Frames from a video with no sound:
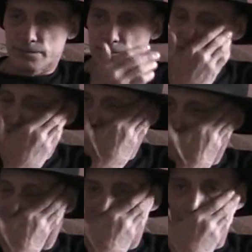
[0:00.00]

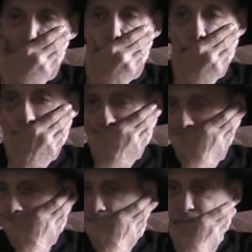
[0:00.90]

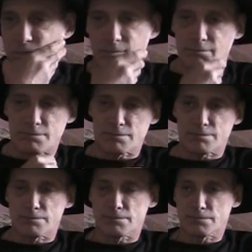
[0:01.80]

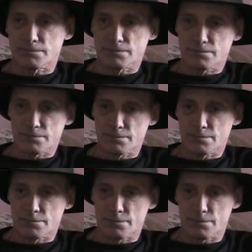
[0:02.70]

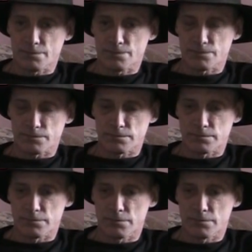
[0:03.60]
(not speaking)